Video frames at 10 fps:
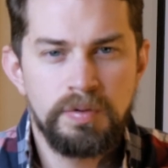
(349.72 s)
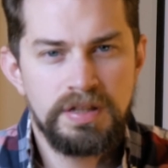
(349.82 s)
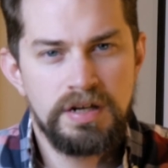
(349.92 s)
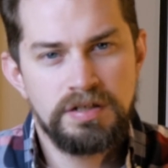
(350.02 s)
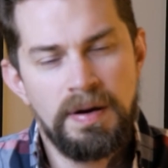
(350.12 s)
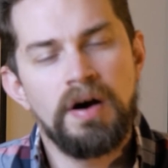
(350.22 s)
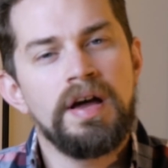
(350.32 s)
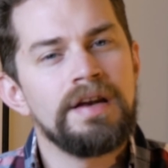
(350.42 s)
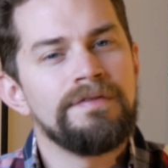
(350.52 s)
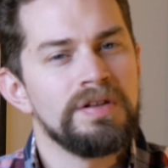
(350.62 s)
what there's about,
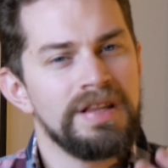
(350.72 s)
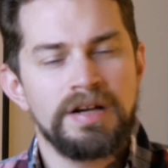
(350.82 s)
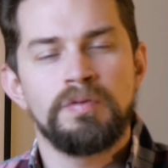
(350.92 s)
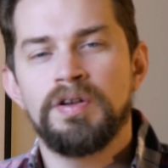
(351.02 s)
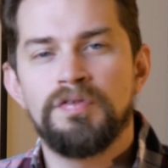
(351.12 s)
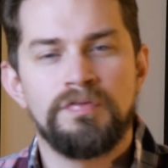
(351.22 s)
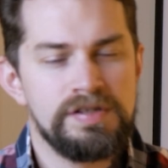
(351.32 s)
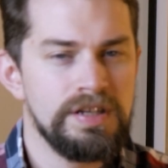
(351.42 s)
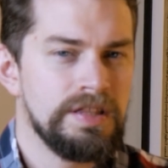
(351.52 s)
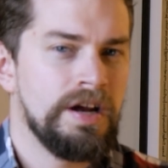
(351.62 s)
and if you like what you
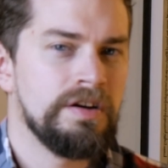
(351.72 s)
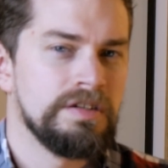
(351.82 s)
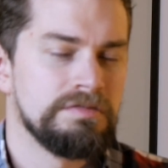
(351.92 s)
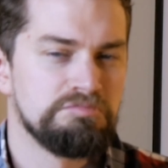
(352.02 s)
see there,